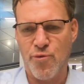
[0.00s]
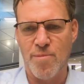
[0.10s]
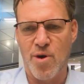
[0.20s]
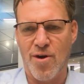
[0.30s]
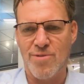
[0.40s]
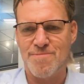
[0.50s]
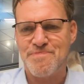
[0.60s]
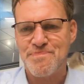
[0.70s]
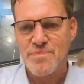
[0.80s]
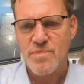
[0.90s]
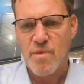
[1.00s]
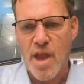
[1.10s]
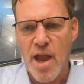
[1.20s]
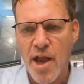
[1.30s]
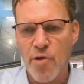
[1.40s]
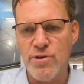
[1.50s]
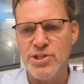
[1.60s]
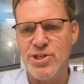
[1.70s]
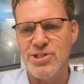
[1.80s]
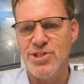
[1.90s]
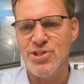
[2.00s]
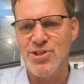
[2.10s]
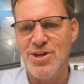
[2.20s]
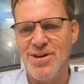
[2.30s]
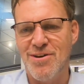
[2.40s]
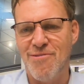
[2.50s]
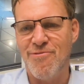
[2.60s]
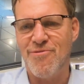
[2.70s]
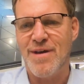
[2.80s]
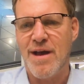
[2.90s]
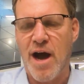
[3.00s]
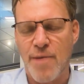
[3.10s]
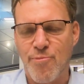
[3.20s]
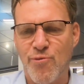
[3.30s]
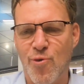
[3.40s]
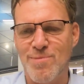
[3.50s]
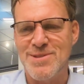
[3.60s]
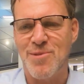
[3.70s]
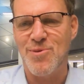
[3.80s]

from our heritage of high performance